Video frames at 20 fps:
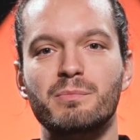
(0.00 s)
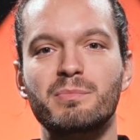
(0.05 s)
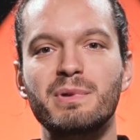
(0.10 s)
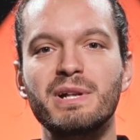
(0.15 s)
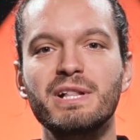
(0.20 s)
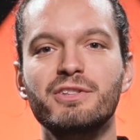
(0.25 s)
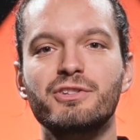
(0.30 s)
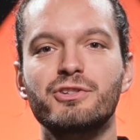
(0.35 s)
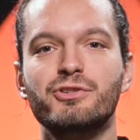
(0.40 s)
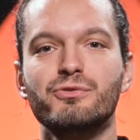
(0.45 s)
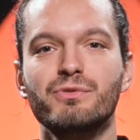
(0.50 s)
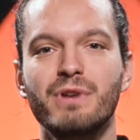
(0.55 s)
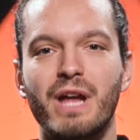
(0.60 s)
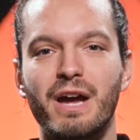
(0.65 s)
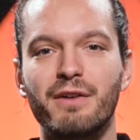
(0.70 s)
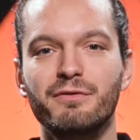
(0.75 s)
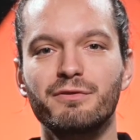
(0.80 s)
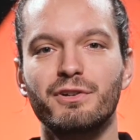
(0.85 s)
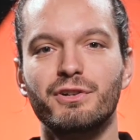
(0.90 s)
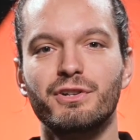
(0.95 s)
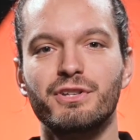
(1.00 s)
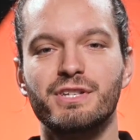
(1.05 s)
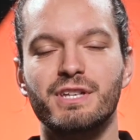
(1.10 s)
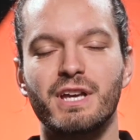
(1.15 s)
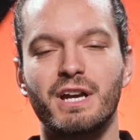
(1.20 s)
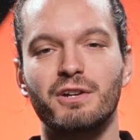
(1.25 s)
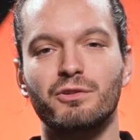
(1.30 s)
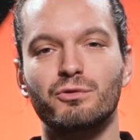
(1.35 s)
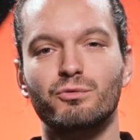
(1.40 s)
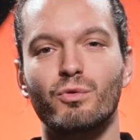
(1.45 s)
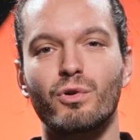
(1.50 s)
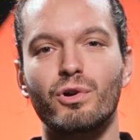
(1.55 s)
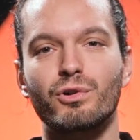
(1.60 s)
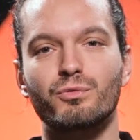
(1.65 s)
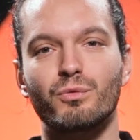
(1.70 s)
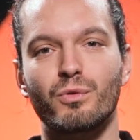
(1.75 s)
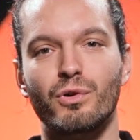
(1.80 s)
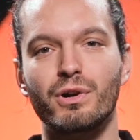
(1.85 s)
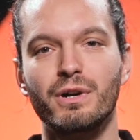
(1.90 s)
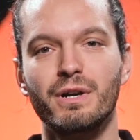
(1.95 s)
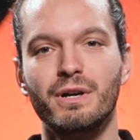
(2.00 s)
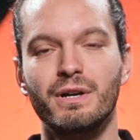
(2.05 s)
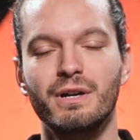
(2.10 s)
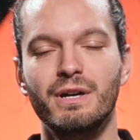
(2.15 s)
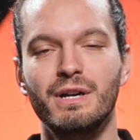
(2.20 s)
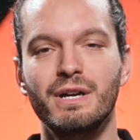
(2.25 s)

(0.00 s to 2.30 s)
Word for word: built soon after the Second World War?